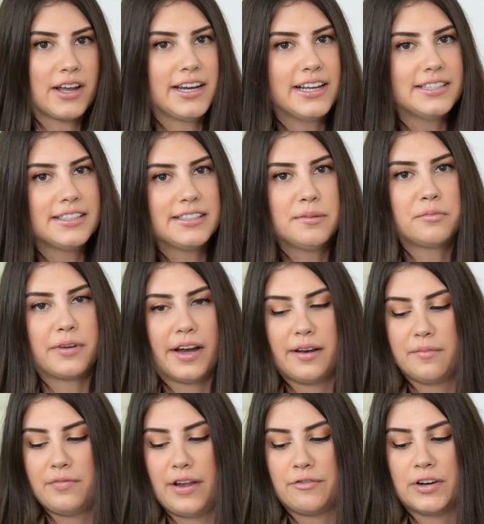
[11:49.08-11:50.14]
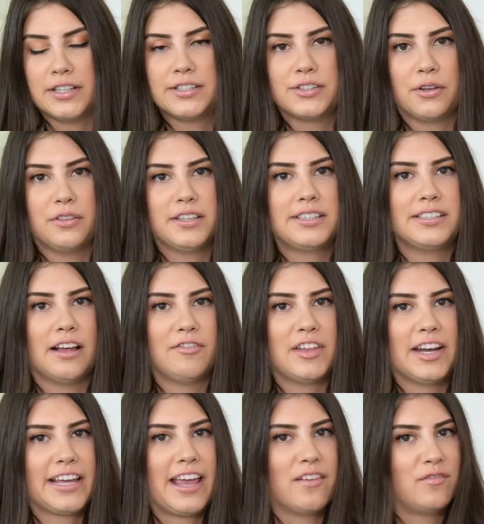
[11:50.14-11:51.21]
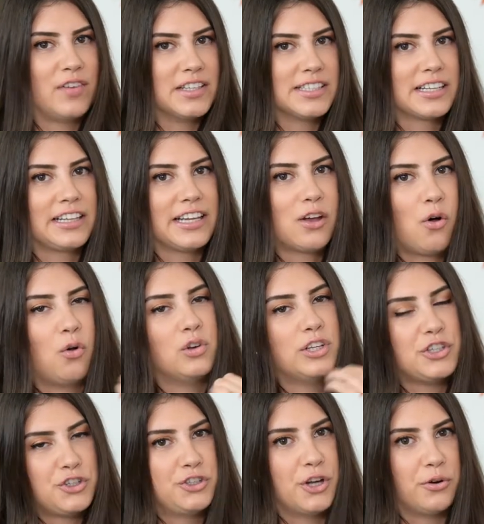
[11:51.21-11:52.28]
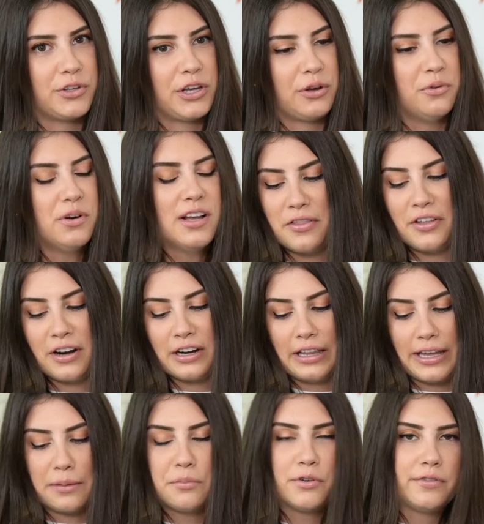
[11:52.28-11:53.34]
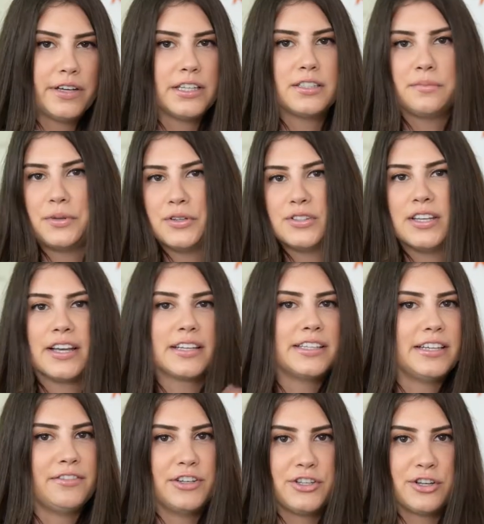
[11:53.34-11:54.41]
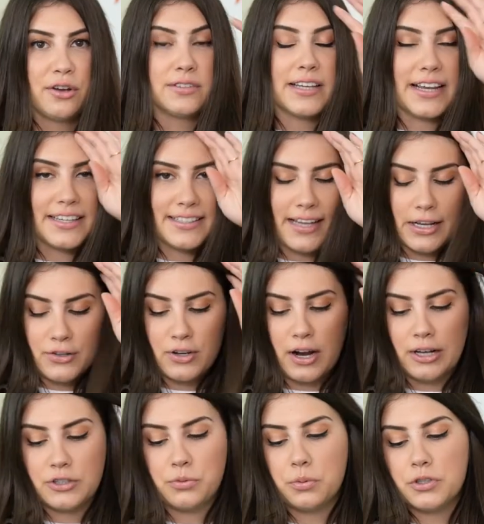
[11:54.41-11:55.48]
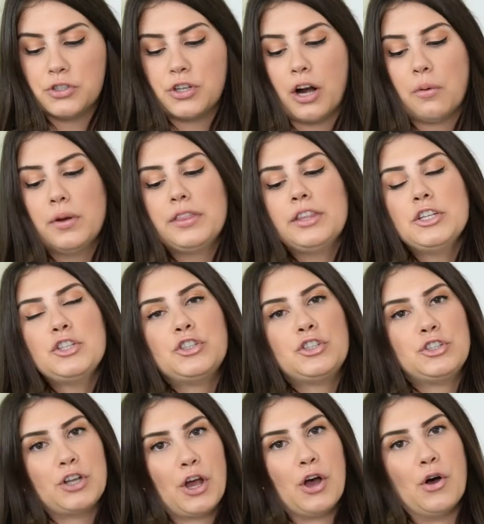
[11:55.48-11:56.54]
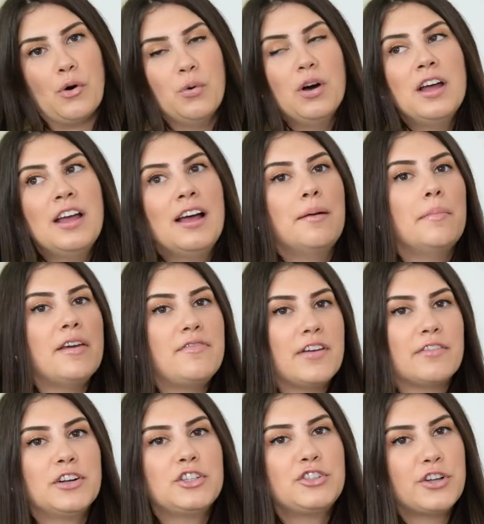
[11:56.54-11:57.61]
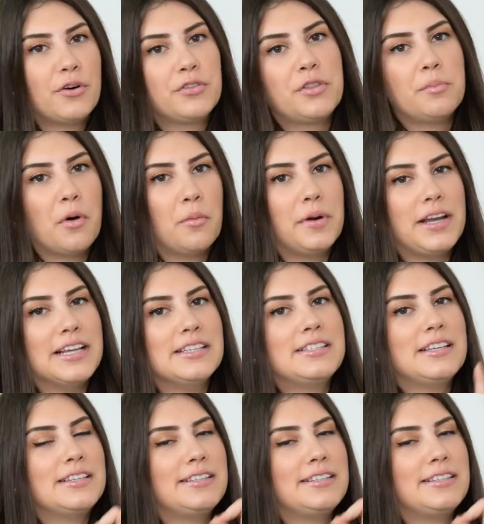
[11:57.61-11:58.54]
getting into some random favorites, so the stuff that I can't physically hold and show you. They're like movies, music, TV shows, etc. So we'll start with the show. My favorite show at the moment is